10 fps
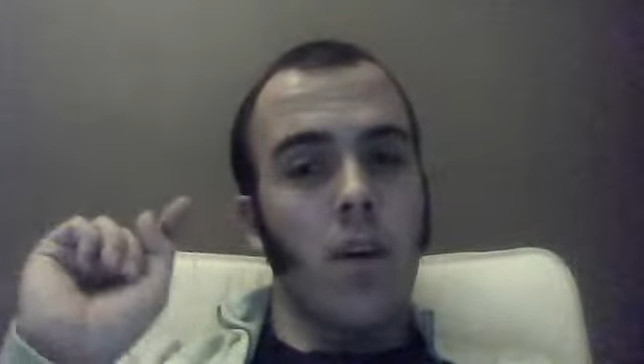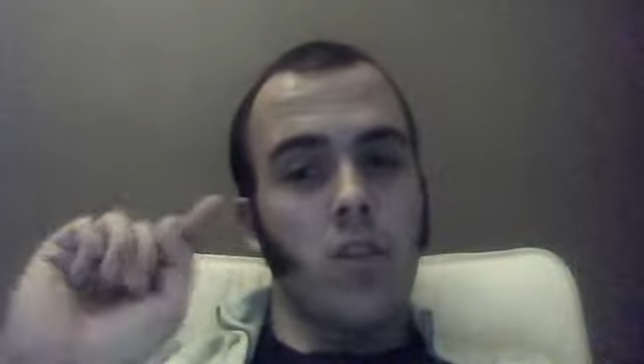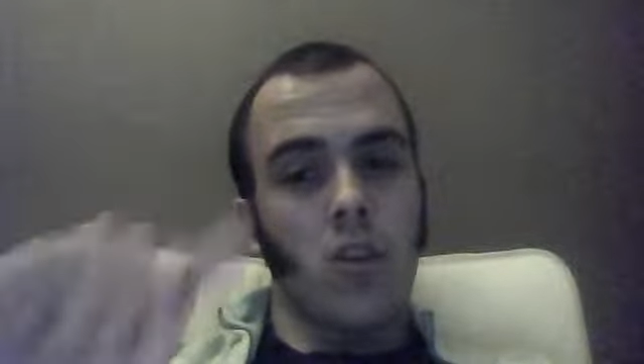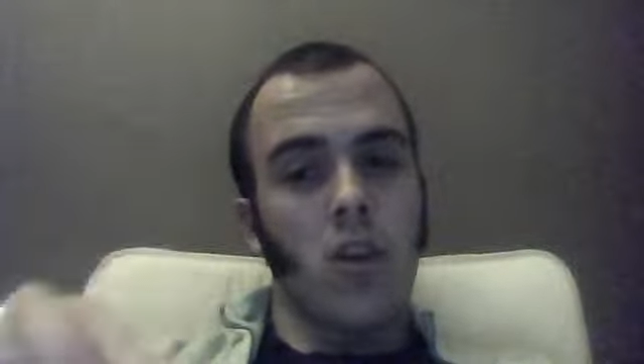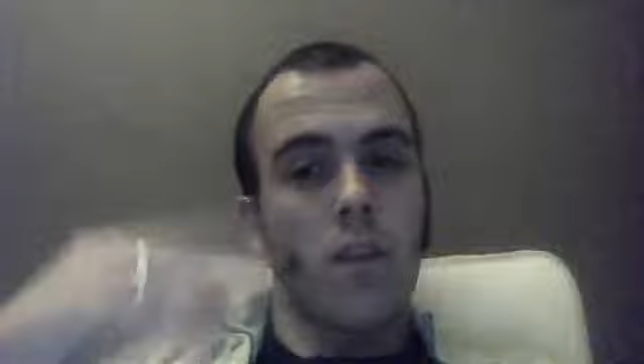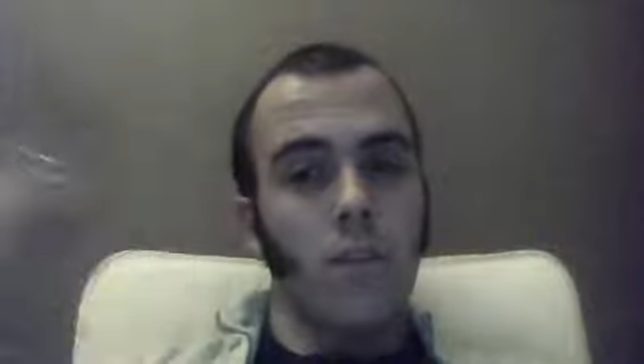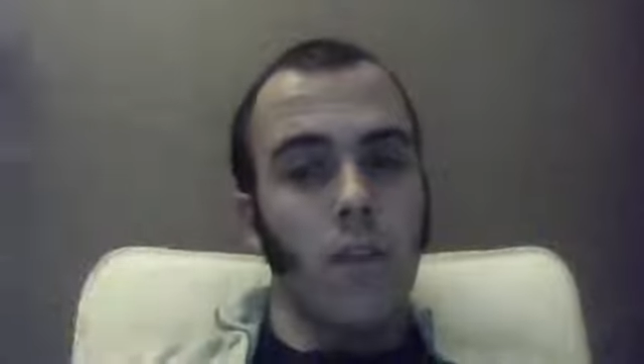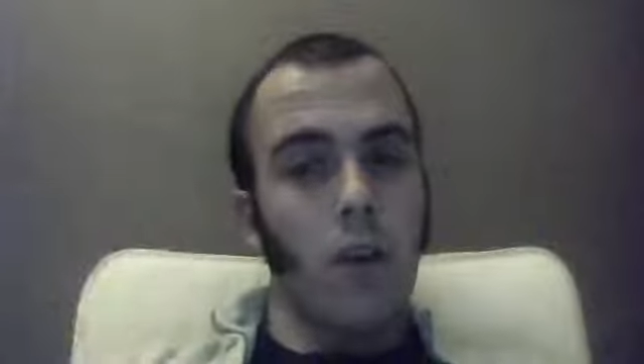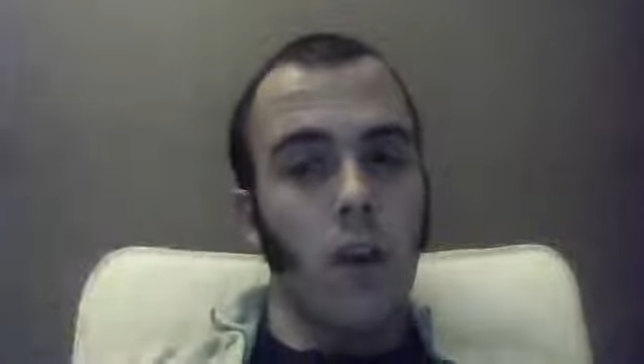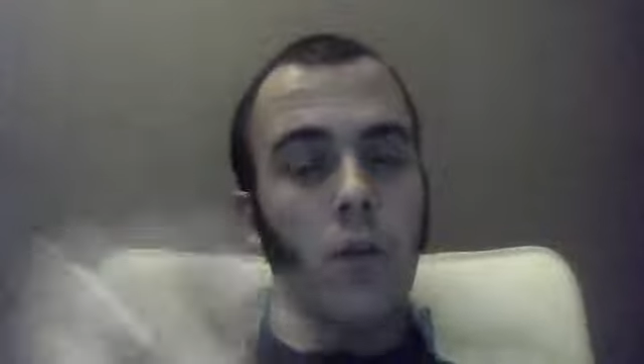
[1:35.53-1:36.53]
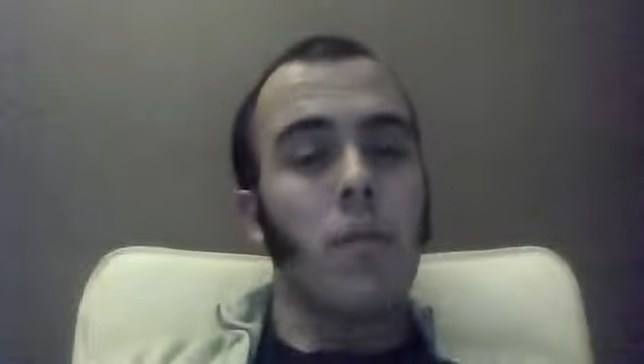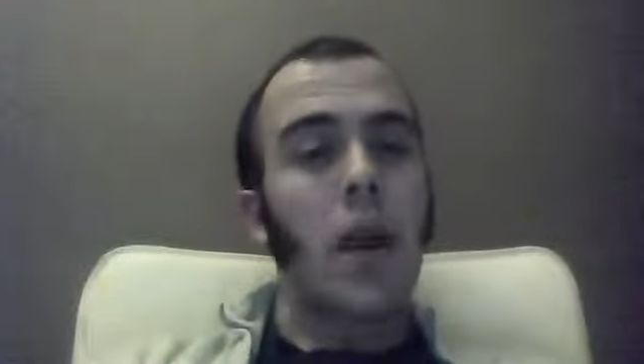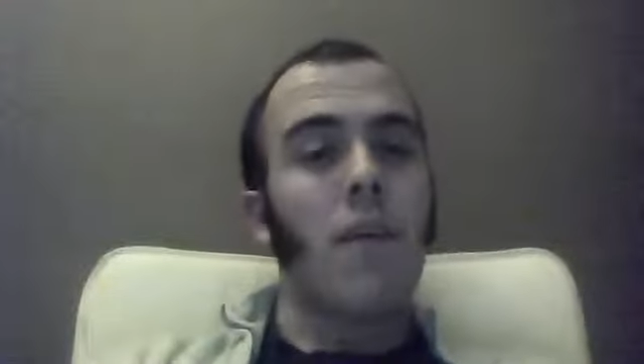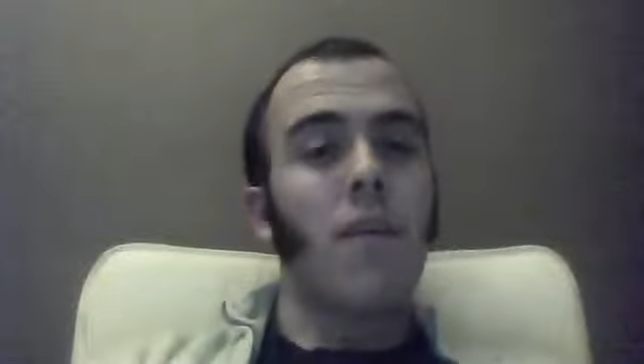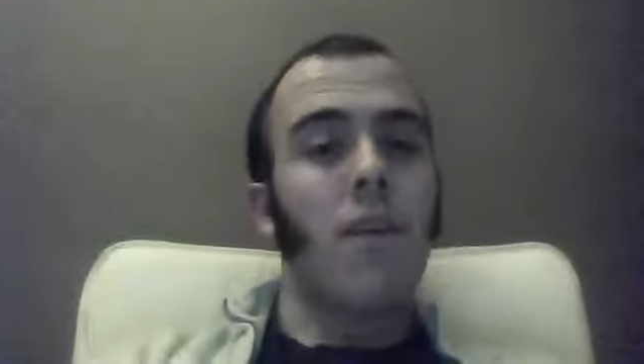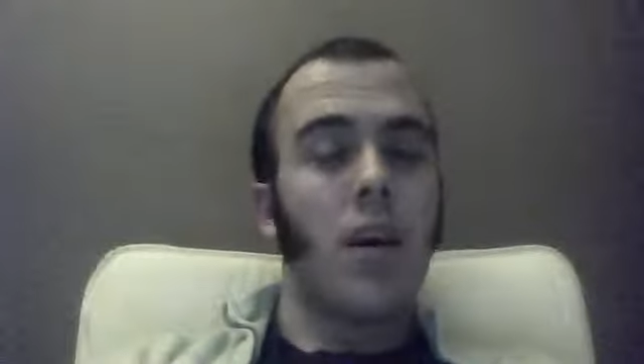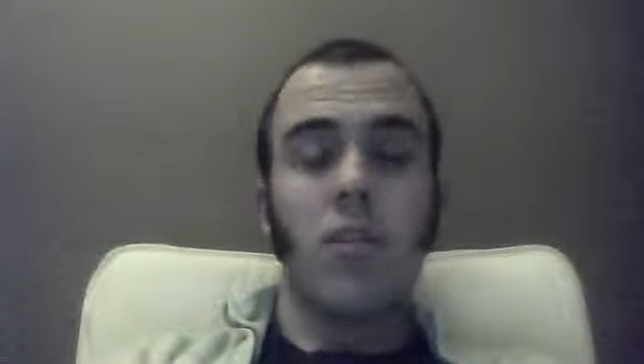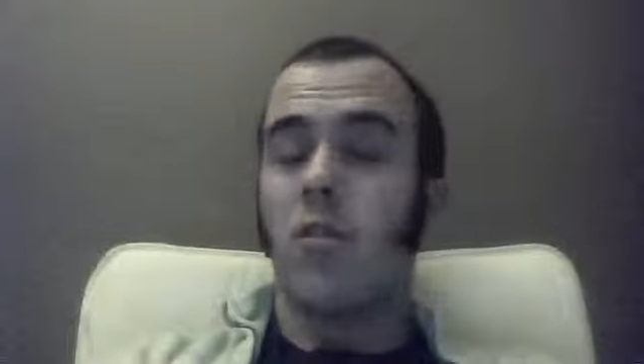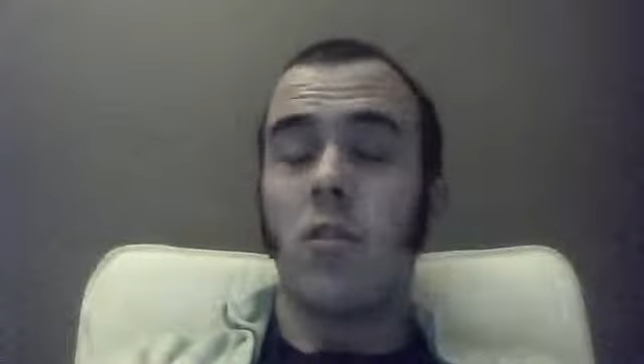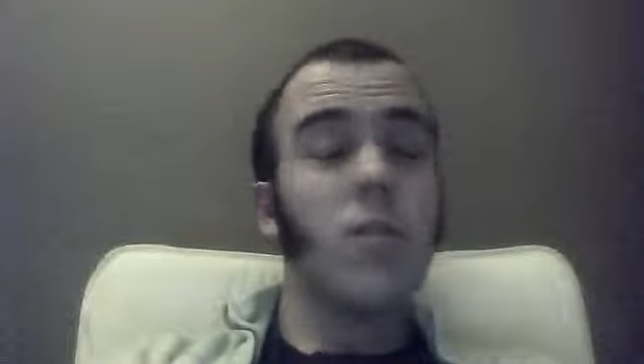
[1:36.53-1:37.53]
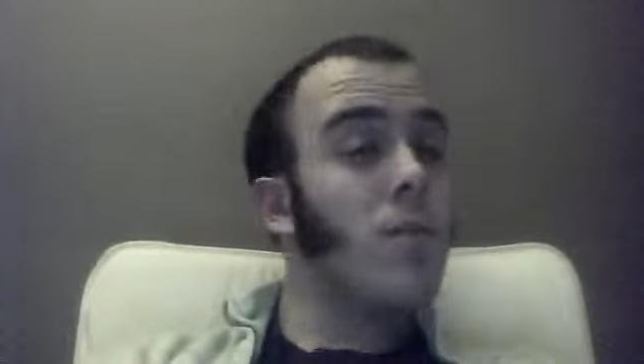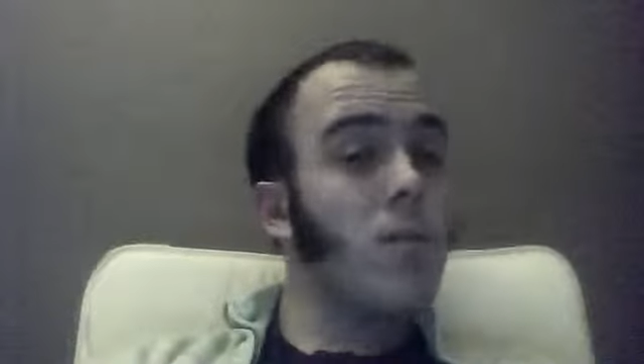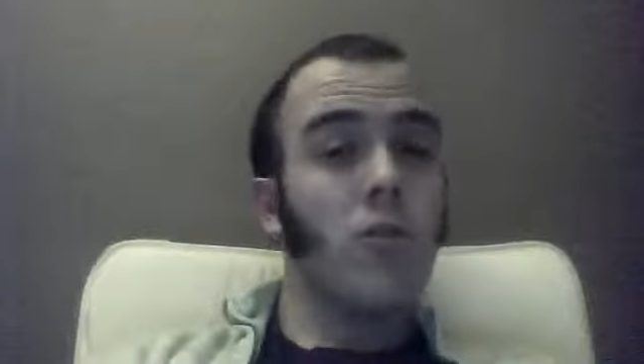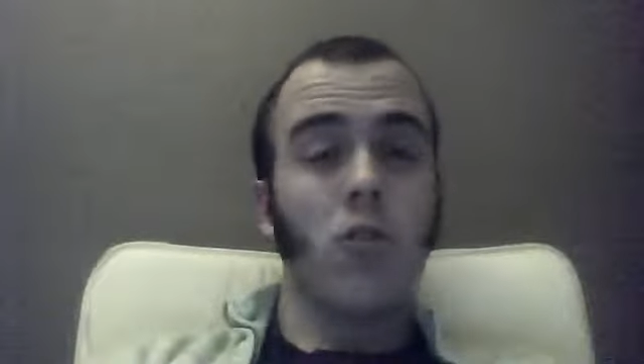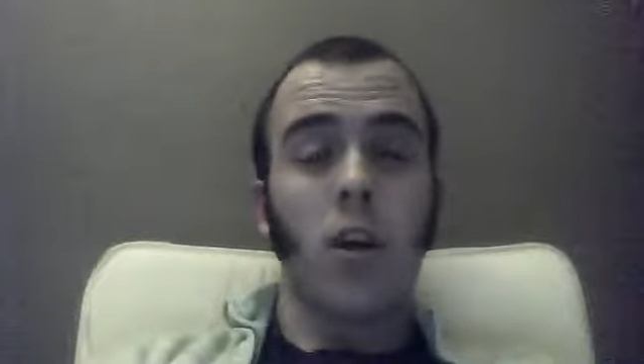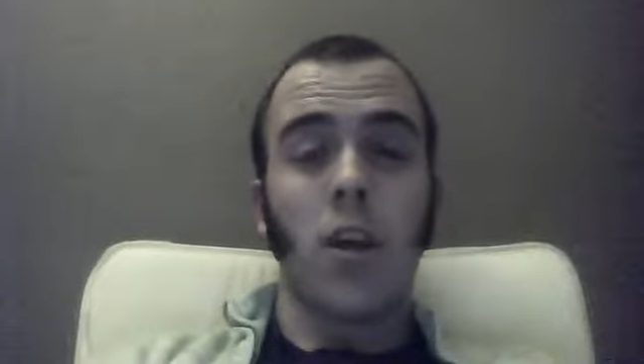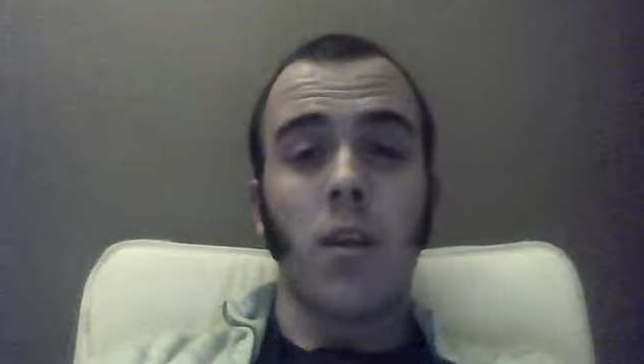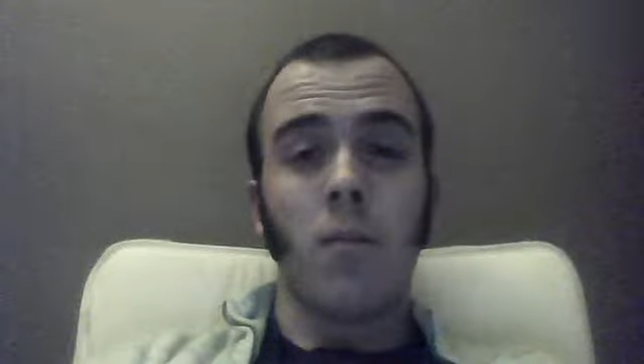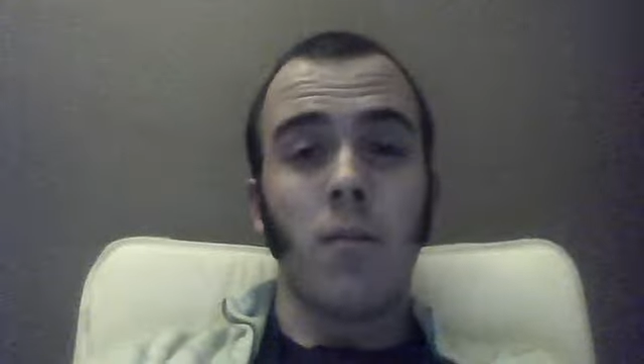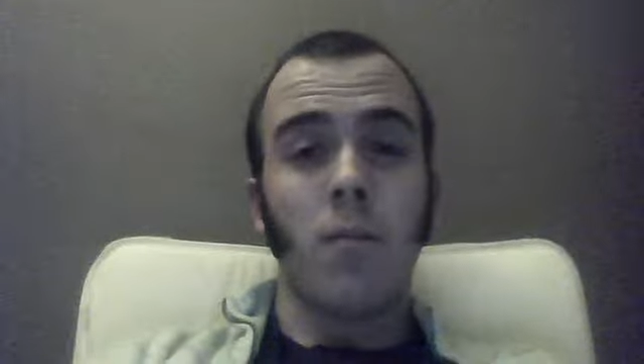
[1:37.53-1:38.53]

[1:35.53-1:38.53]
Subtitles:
so you can follow along with me and join in